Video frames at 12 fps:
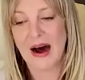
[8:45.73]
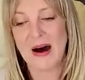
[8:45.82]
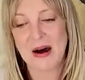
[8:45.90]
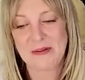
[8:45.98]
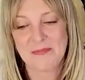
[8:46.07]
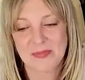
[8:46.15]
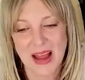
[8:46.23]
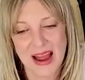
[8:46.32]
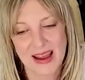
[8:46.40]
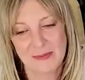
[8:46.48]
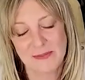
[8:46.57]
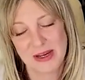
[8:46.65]
I
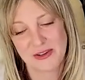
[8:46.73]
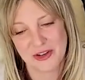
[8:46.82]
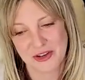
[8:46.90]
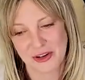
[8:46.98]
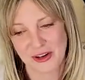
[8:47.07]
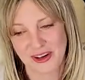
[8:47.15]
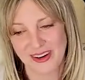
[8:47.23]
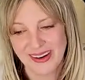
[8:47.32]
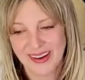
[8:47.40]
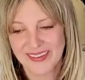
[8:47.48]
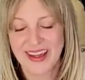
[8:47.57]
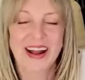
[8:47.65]
had made sure
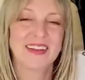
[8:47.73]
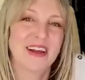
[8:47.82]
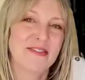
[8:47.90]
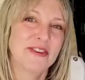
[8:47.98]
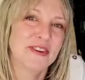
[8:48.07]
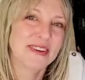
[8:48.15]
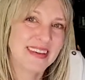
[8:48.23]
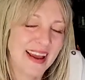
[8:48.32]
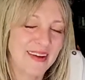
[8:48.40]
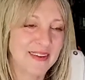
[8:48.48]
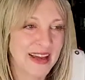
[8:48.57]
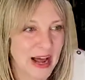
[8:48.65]
that I left her
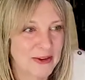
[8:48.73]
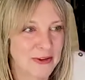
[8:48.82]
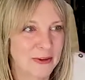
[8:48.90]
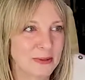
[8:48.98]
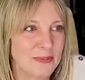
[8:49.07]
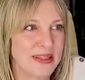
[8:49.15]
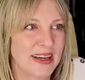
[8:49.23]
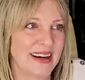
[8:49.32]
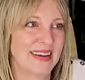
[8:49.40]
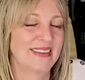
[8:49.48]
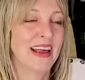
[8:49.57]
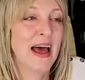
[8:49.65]
tail natural,
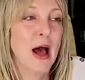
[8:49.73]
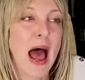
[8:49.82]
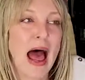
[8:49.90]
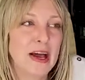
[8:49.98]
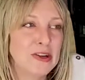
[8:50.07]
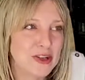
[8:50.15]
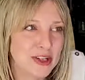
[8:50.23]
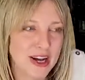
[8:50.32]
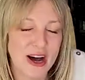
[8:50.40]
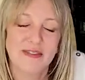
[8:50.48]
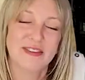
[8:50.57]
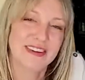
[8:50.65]
because as she
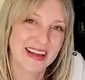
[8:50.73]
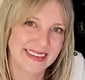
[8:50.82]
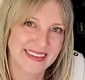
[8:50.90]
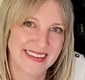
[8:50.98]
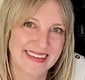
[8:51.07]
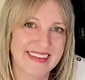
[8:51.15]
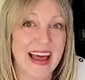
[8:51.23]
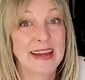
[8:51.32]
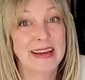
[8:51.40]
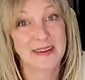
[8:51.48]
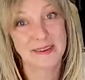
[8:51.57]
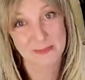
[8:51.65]
convalesces
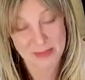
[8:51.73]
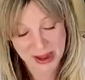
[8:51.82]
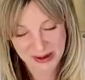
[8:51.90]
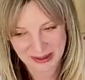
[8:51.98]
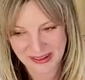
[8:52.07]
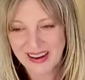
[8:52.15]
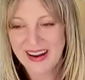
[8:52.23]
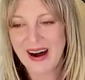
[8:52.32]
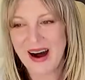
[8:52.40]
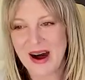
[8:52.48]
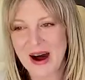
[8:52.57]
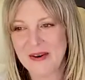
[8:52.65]
and gets better,
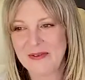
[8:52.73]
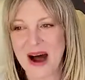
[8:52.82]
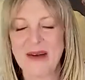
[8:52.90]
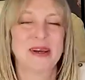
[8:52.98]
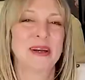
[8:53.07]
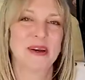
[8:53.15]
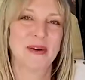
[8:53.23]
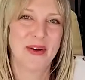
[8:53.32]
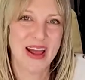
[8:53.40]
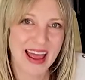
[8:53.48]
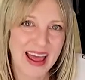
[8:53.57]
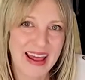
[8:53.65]
I'm going to
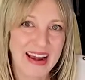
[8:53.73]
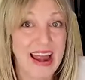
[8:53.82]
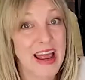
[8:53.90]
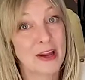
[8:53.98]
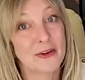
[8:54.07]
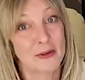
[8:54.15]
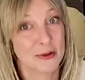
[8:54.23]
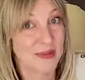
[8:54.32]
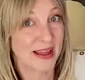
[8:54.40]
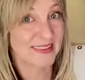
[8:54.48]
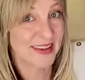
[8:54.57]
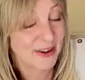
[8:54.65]
go ahead and trim
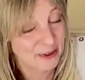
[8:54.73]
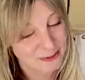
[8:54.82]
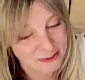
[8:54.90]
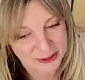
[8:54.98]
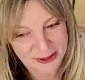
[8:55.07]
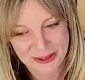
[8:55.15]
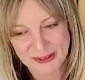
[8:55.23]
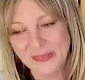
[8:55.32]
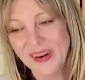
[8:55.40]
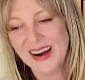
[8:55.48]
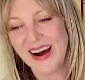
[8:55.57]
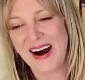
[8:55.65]
that tail for you,